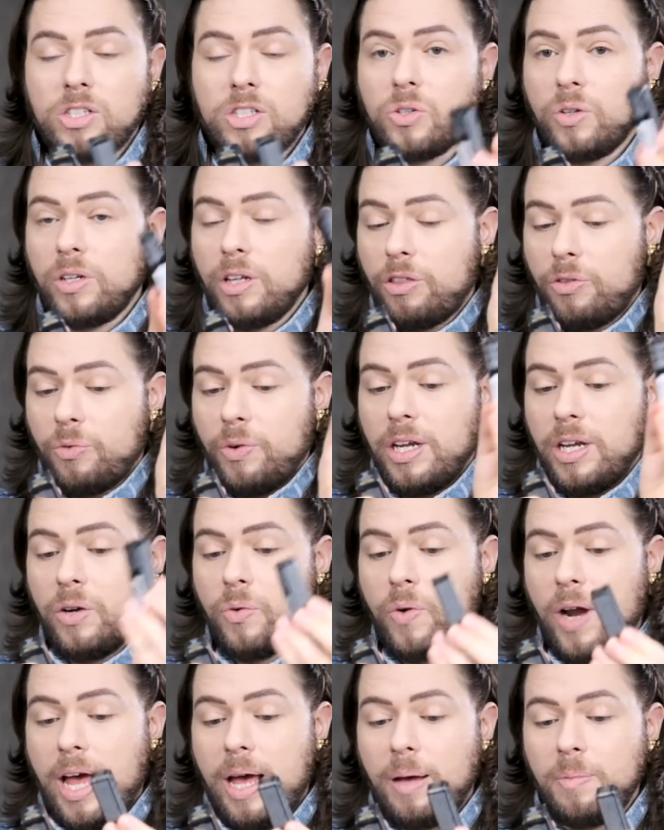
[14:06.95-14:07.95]
It's only 3
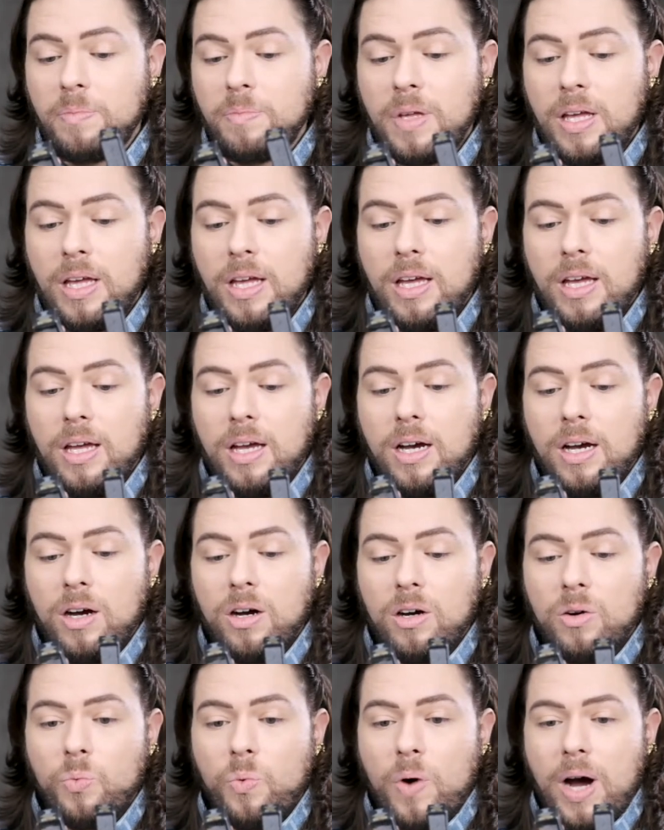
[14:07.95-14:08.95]
grams,
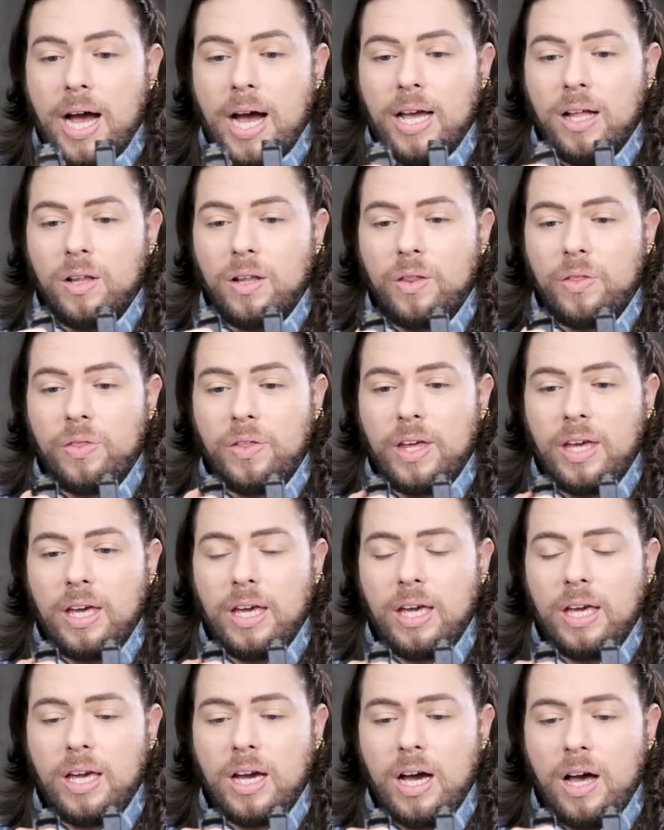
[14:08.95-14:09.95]
while
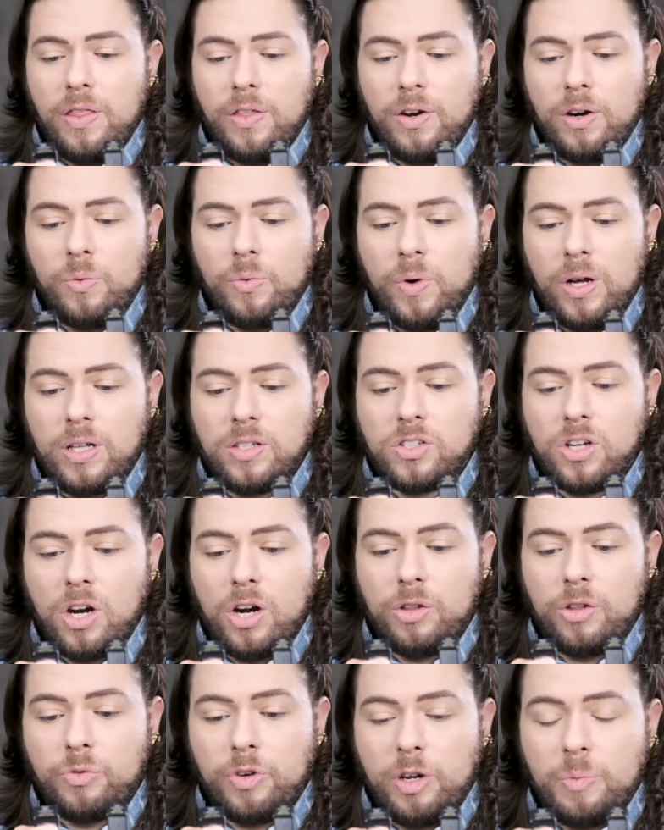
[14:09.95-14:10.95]
the other ones
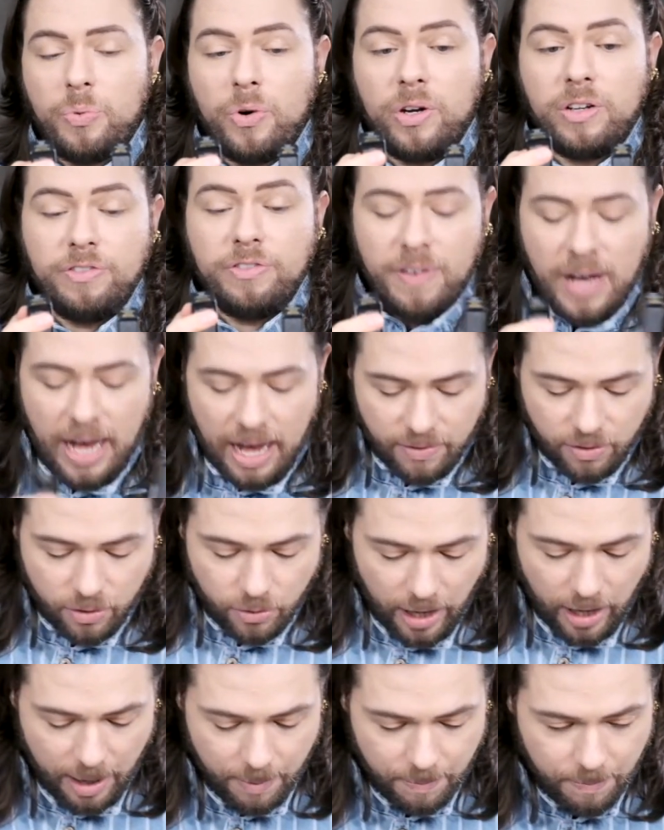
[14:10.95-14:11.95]
are 3.5
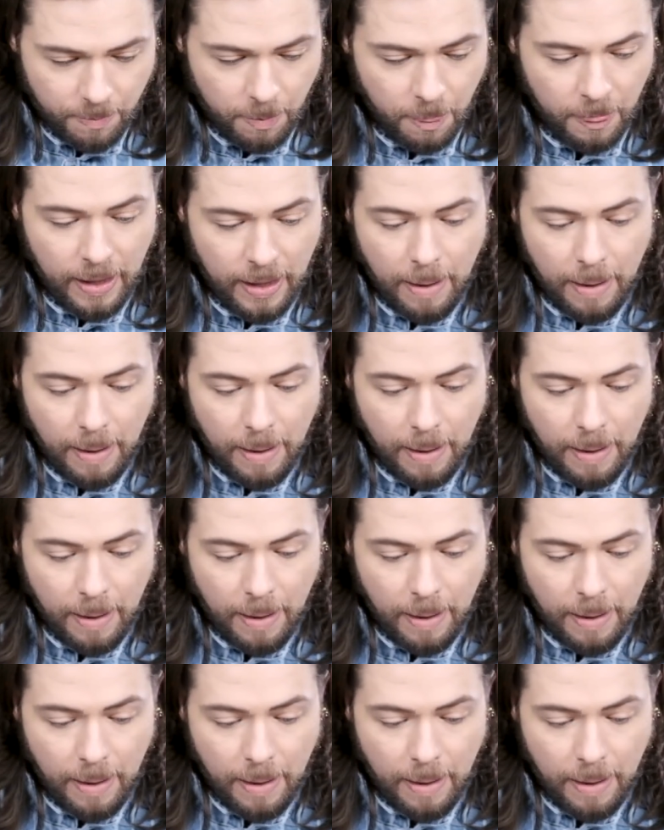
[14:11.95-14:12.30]
grams.